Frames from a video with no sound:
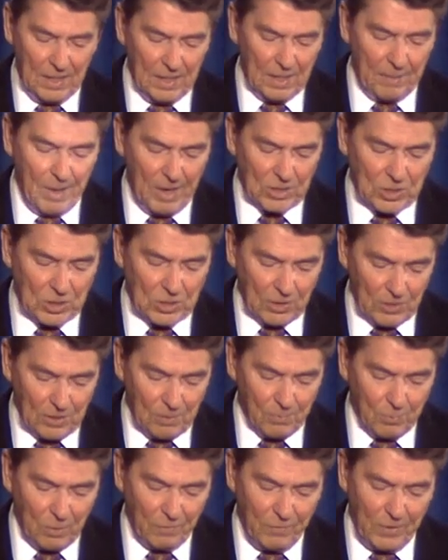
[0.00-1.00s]
about
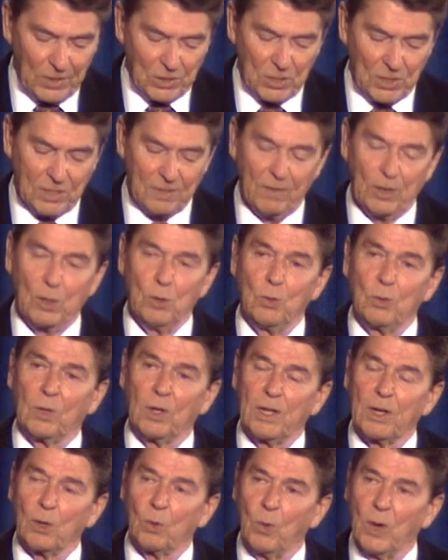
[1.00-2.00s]
certain provisions of the
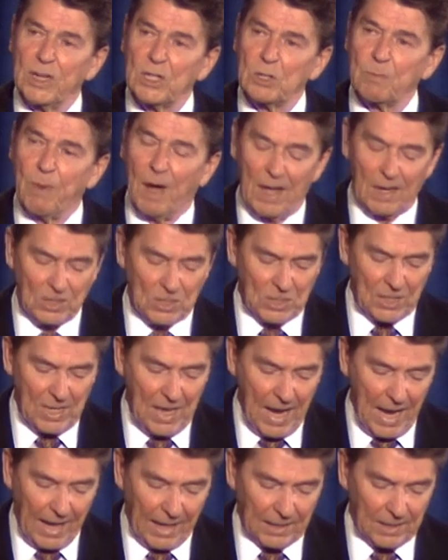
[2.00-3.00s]
Nuclear Waste
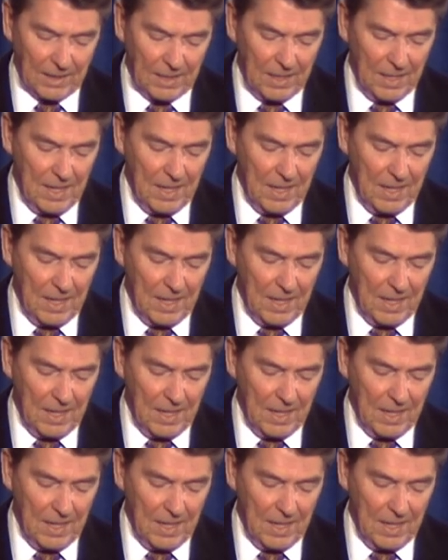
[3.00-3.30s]
Policy Act.